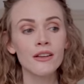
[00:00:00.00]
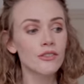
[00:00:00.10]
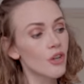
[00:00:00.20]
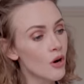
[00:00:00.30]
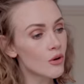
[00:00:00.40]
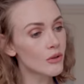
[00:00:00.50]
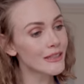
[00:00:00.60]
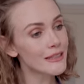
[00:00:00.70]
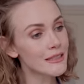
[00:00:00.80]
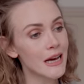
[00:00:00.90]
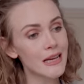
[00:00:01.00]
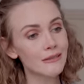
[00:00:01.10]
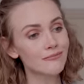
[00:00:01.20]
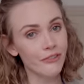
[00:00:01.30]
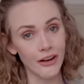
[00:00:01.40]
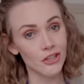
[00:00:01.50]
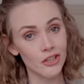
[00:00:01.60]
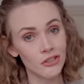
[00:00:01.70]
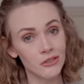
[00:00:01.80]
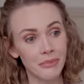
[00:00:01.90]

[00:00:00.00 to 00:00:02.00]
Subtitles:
No, it's not French,